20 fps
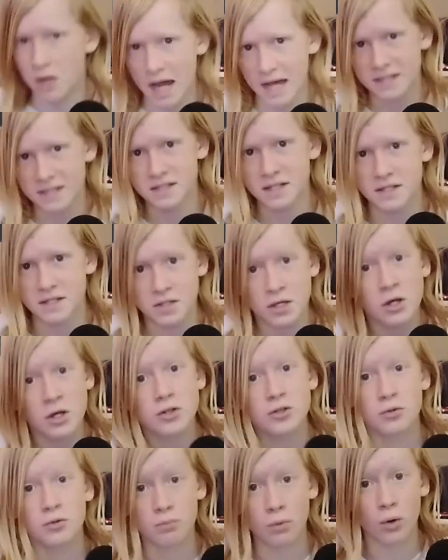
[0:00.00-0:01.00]
access
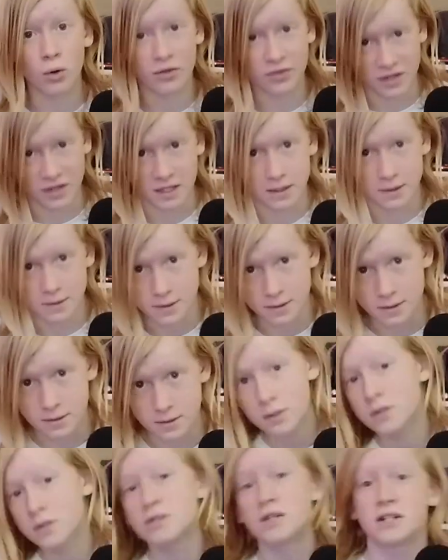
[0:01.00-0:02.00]
to more
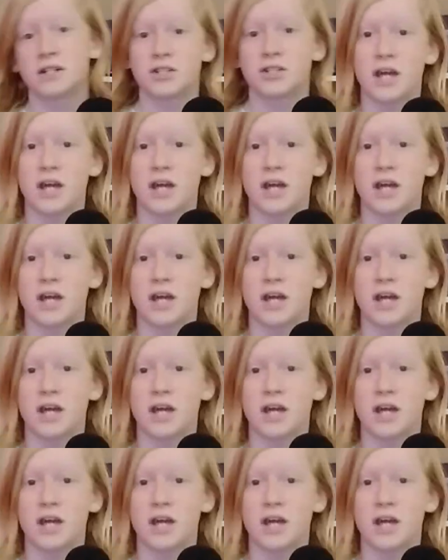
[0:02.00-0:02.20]
things, such